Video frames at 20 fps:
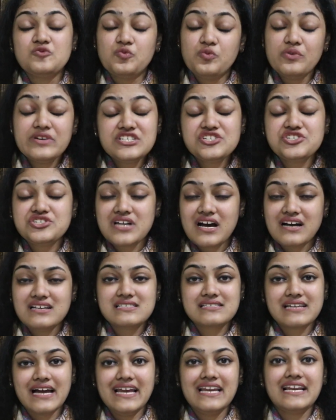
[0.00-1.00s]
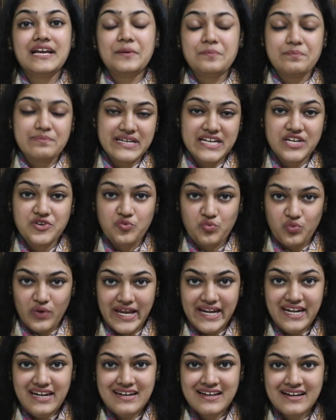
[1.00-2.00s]
which task I'll complete
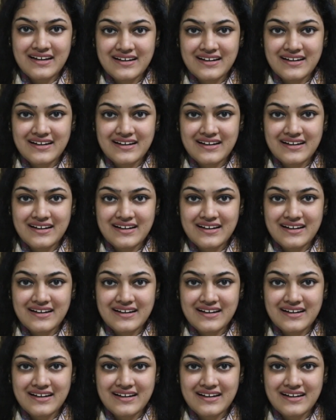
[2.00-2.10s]
when,